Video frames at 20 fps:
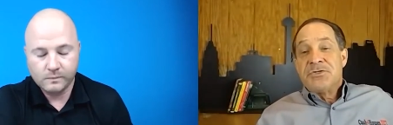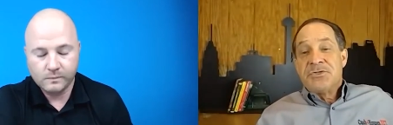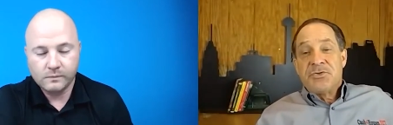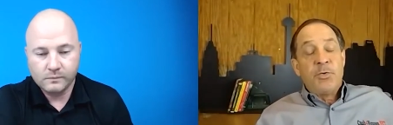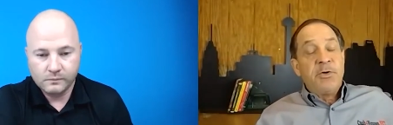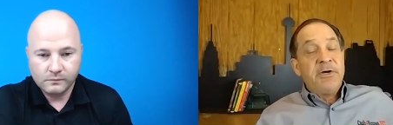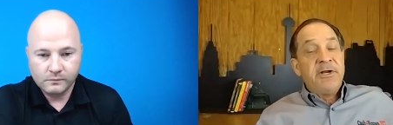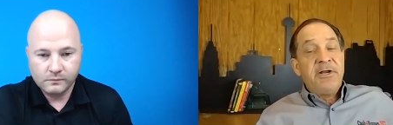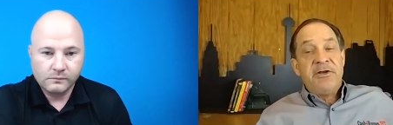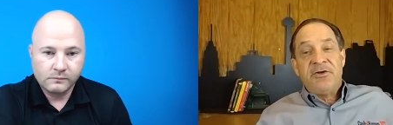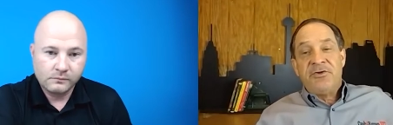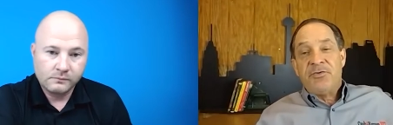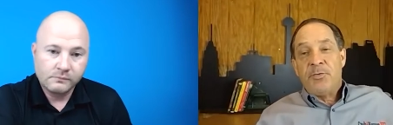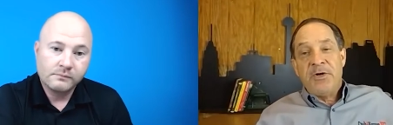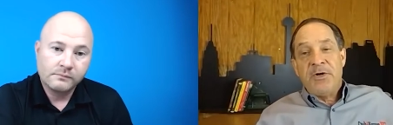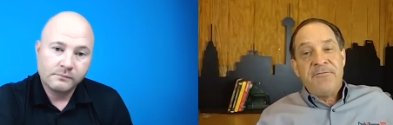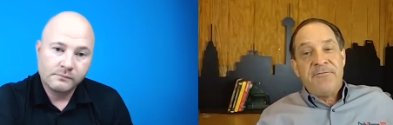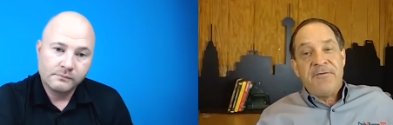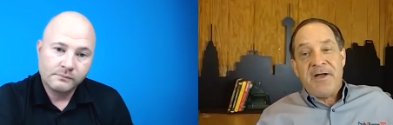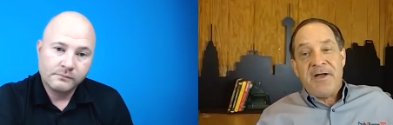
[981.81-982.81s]
Speaker 1: 20 to
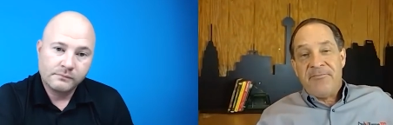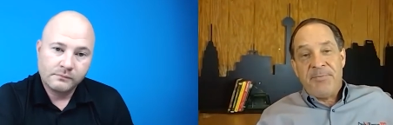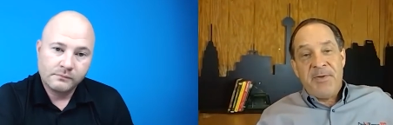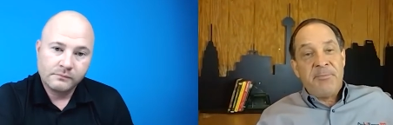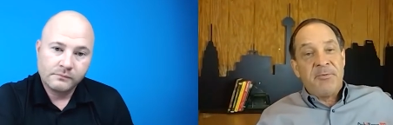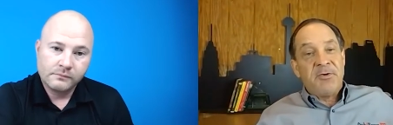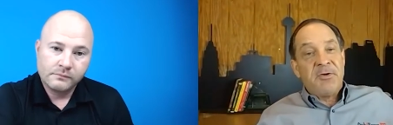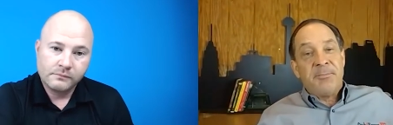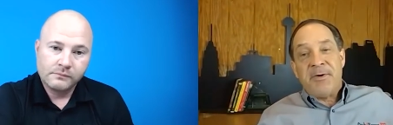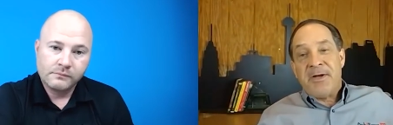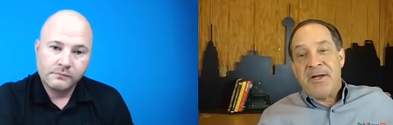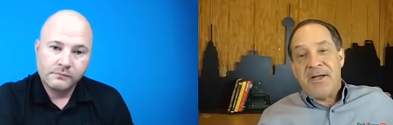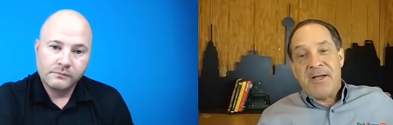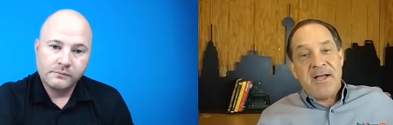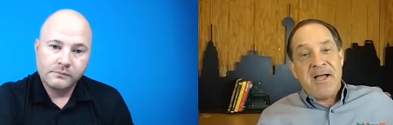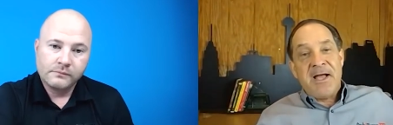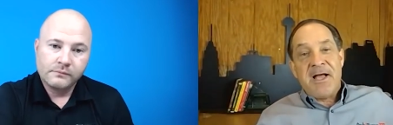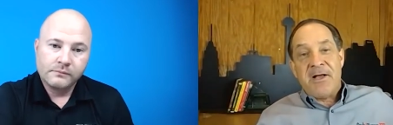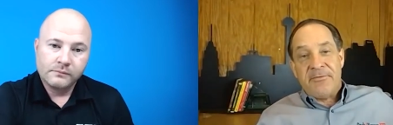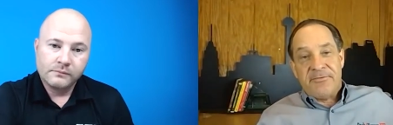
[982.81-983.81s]
25 people to buy a
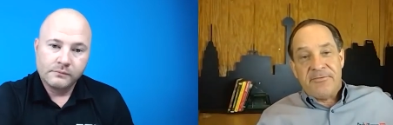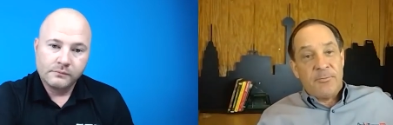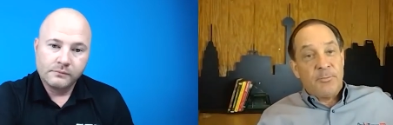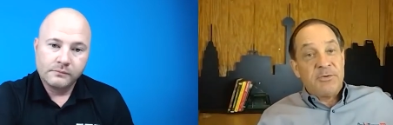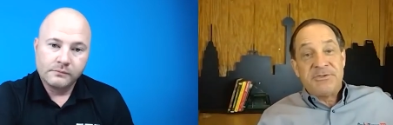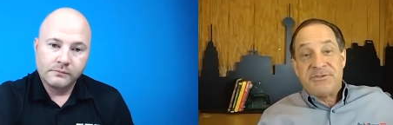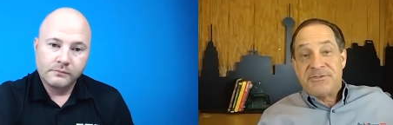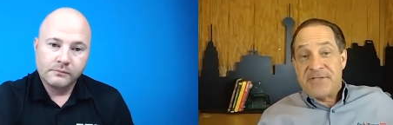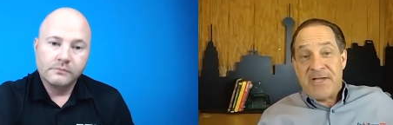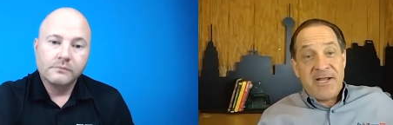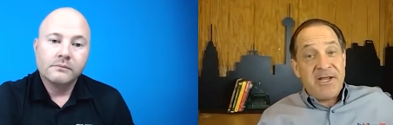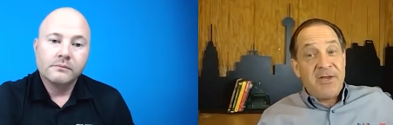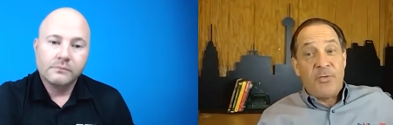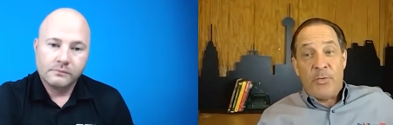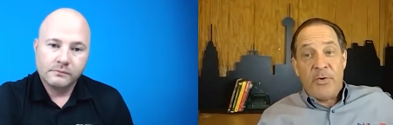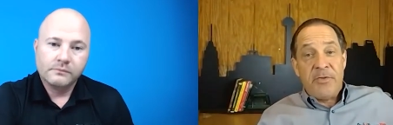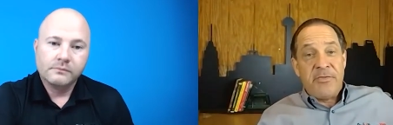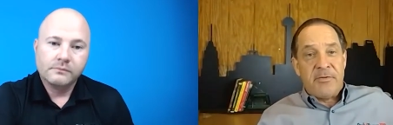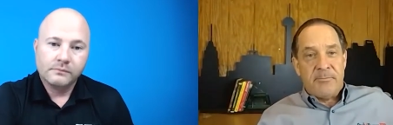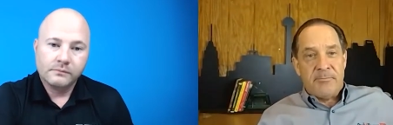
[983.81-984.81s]
house and we're staying
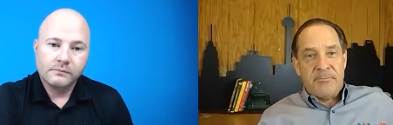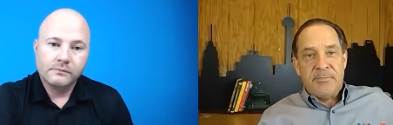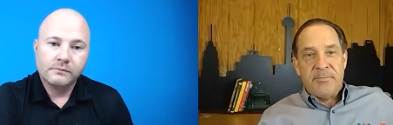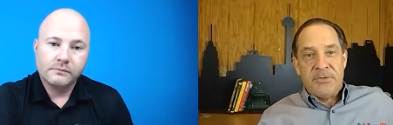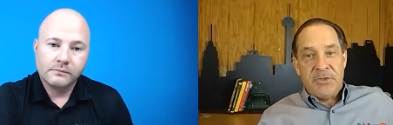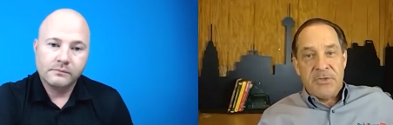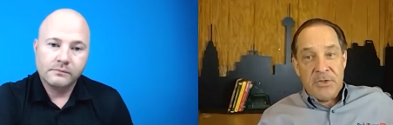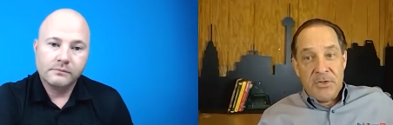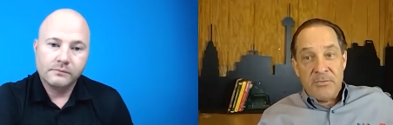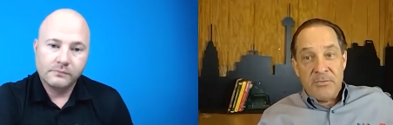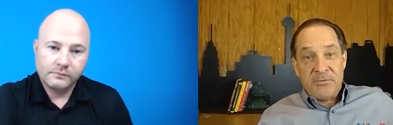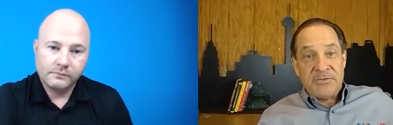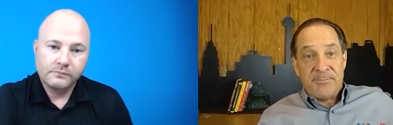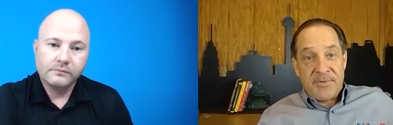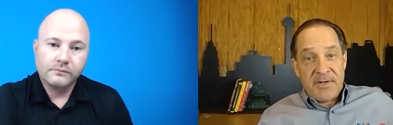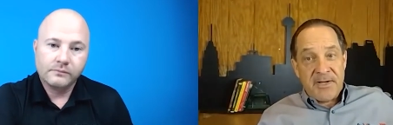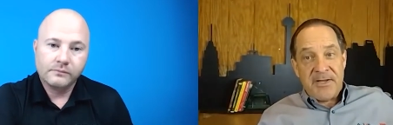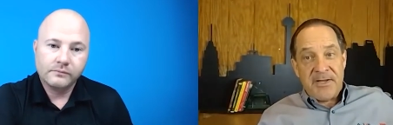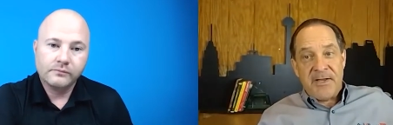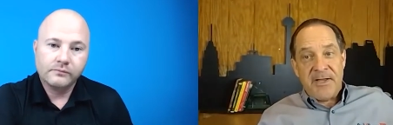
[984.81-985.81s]
with them you know to
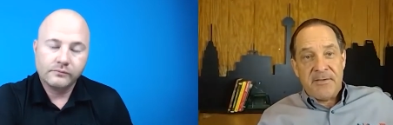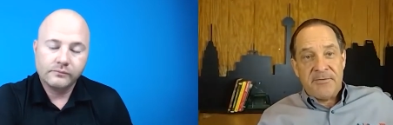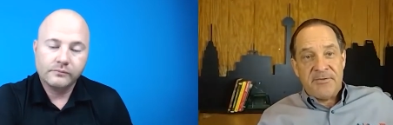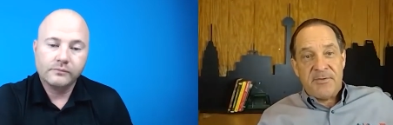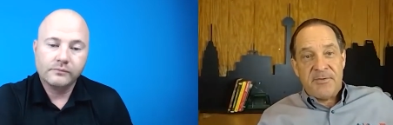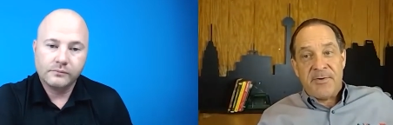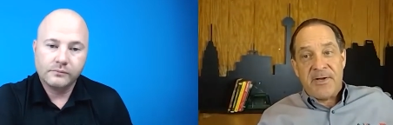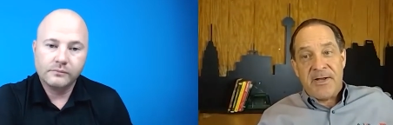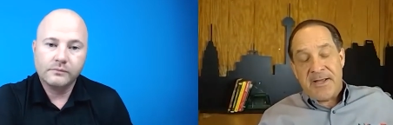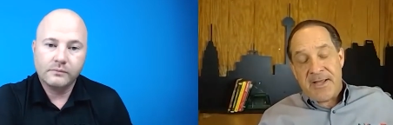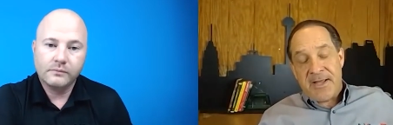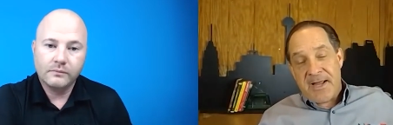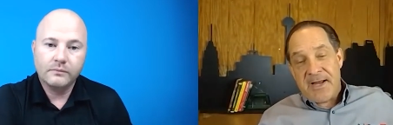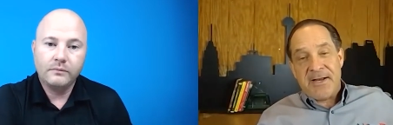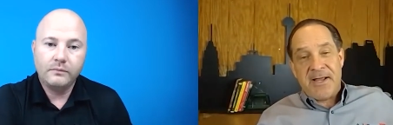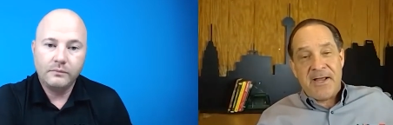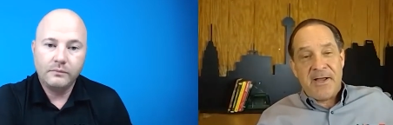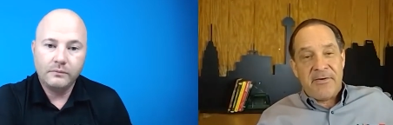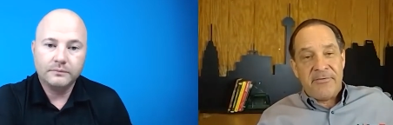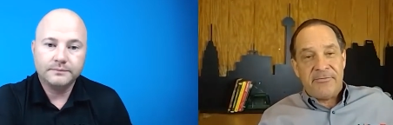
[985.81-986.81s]
buy a, to buy eight
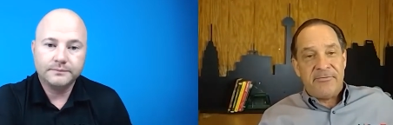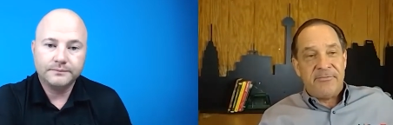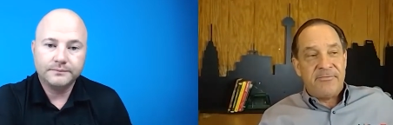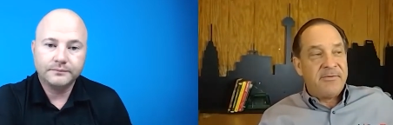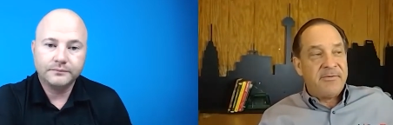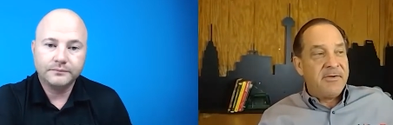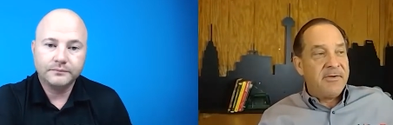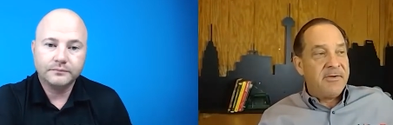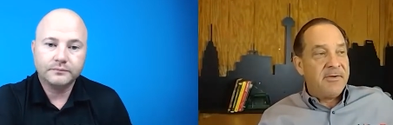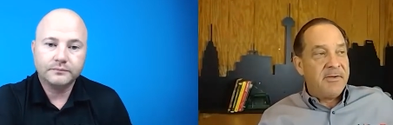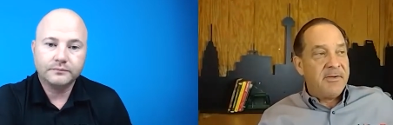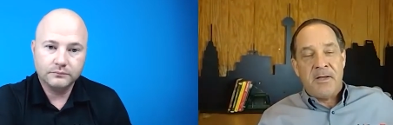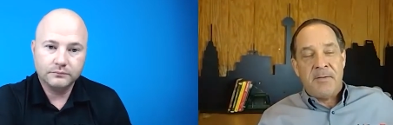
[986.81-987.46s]
houses a, uh,